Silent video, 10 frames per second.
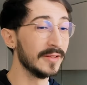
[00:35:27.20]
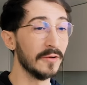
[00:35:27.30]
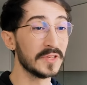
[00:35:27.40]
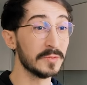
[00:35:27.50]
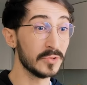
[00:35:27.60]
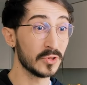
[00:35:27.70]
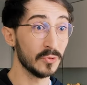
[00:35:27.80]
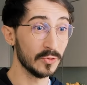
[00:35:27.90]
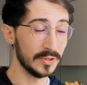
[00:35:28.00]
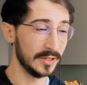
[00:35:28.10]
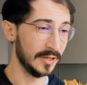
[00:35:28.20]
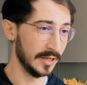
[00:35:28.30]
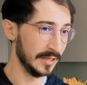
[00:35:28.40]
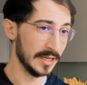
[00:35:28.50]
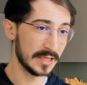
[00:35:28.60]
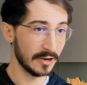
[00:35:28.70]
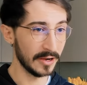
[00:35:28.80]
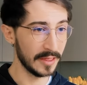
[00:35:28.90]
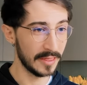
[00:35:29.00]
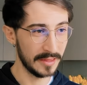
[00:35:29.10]
of some sort in,
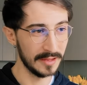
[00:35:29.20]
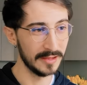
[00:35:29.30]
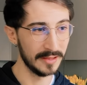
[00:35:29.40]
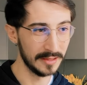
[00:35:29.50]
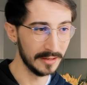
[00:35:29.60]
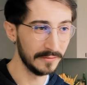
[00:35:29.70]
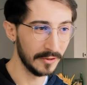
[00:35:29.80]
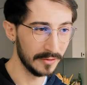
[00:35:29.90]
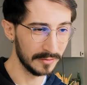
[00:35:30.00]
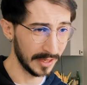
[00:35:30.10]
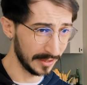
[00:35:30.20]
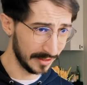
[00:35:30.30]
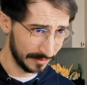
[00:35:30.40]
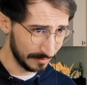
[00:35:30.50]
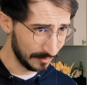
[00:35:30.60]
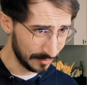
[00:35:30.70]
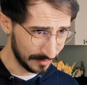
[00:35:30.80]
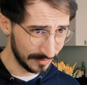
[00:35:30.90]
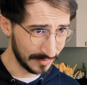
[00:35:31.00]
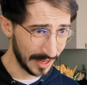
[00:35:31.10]
inside the the like the
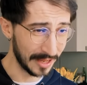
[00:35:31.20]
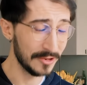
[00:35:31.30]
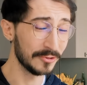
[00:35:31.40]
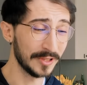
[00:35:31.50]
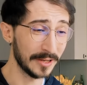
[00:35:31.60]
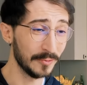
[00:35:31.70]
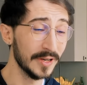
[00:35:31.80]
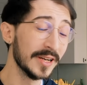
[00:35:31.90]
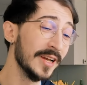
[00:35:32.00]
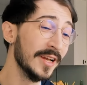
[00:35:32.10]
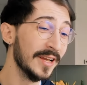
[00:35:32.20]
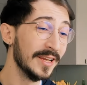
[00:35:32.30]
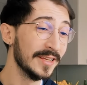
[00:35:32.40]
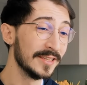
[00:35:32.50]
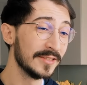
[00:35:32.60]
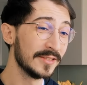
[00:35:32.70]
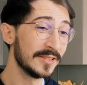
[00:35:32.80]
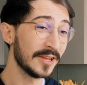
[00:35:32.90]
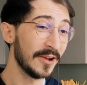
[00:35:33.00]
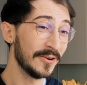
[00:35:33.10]
a neural network.
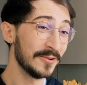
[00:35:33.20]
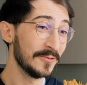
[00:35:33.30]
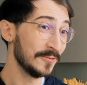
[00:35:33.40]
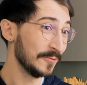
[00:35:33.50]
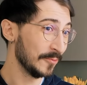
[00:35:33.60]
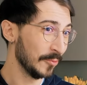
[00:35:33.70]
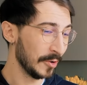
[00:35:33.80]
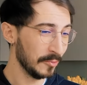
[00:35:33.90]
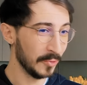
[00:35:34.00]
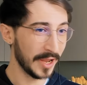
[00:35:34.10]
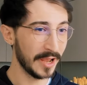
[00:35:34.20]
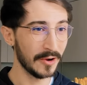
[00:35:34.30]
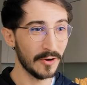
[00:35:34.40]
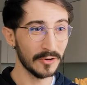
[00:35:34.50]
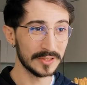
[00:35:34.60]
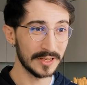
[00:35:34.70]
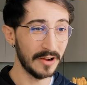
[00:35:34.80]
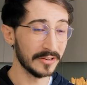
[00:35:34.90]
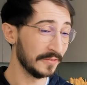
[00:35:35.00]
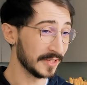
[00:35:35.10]
So we we got
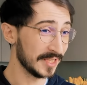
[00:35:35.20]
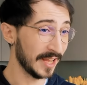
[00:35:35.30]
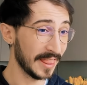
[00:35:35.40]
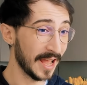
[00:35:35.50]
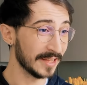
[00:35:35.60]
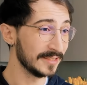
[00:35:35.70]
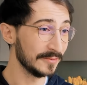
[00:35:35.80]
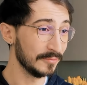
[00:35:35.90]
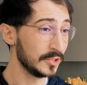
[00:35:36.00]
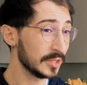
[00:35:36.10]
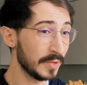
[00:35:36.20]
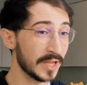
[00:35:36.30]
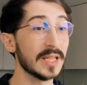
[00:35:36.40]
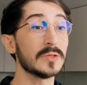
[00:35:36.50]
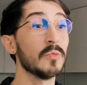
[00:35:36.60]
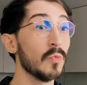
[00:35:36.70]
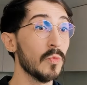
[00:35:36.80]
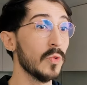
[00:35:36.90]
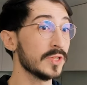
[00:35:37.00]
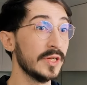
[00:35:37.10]
artifacts like that just because there
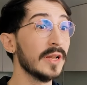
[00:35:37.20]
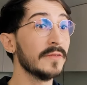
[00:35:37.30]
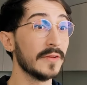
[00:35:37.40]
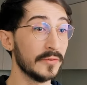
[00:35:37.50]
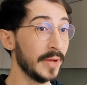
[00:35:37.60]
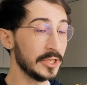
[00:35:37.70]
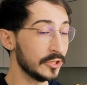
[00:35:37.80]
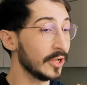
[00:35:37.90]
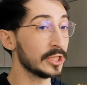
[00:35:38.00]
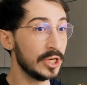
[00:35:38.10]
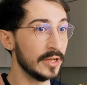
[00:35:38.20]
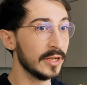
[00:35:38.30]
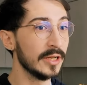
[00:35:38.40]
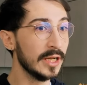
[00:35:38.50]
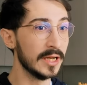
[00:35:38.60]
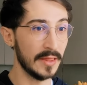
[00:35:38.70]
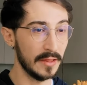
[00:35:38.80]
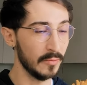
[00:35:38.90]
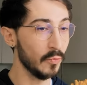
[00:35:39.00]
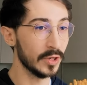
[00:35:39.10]
wasn't enough information to actually learn
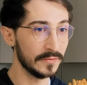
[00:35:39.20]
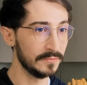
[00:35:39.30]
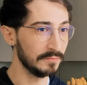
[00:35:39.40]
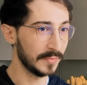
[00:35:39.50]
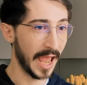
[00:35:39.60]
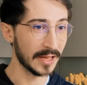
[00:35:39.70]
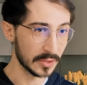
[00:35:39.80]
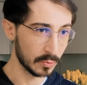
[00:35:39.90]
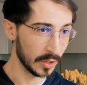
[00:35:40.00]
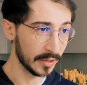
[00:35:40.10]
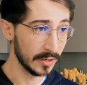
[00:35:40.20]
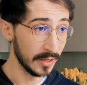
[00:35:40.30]
what cans were.